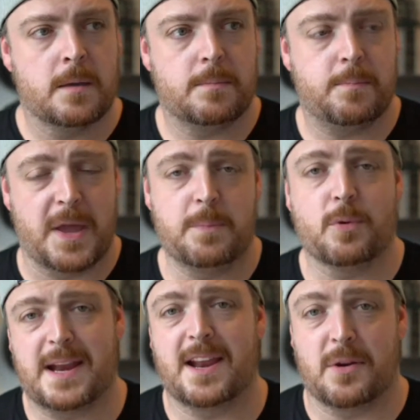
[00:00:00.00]
people
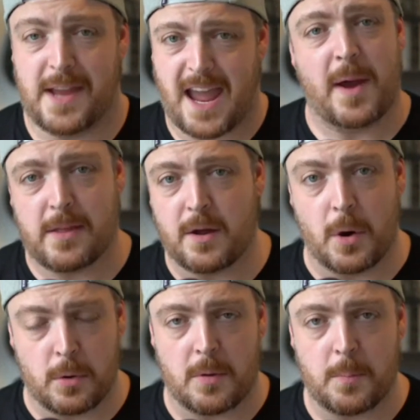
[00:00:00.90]
really only care about their
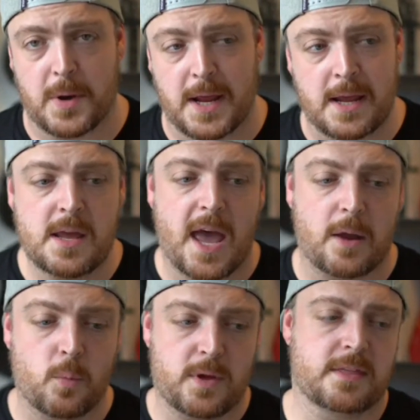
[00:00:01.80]
own company.
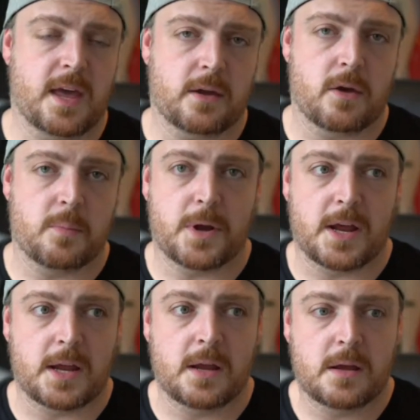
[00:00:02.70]
And within that
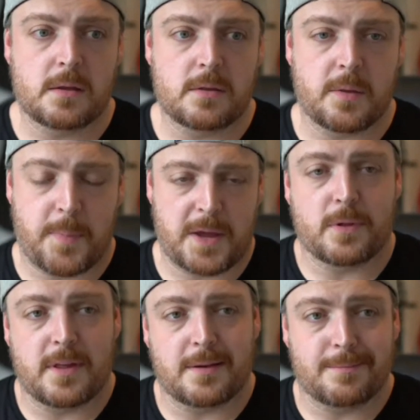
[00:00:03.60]
company, the
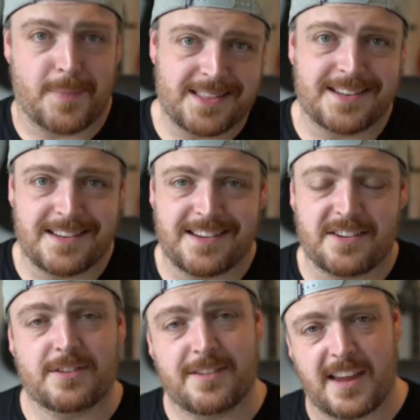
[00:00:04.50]
people that make the
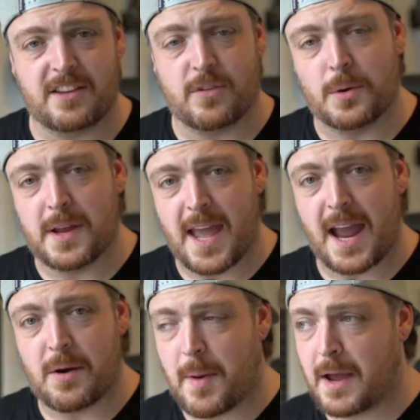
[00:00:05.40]
decisions tend to only
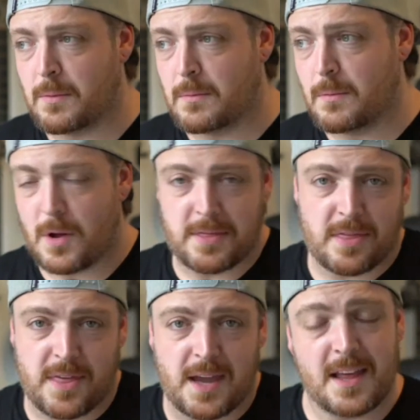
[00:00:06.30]
care about one
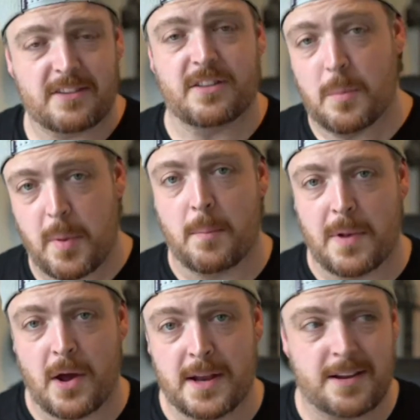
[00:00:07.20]
thing, and that's the bottom
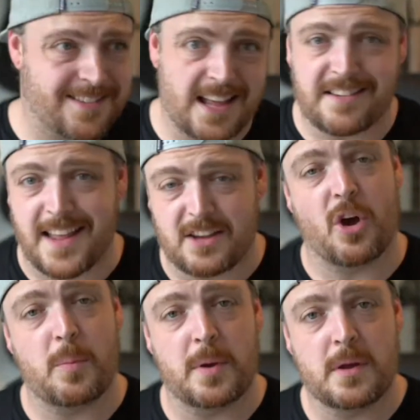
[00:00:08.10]
line, because that's their
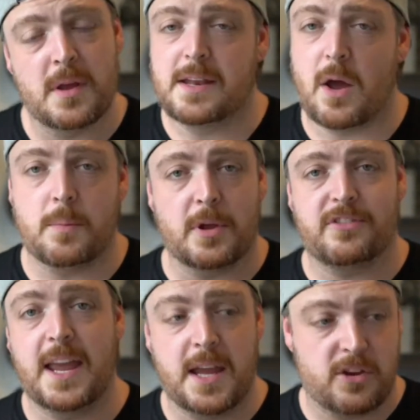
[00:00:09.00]
job. Now, I'm not
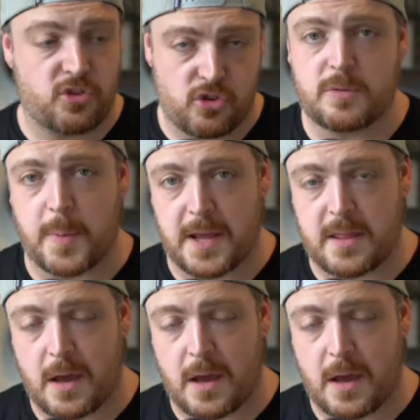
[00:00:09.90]
saying it should be that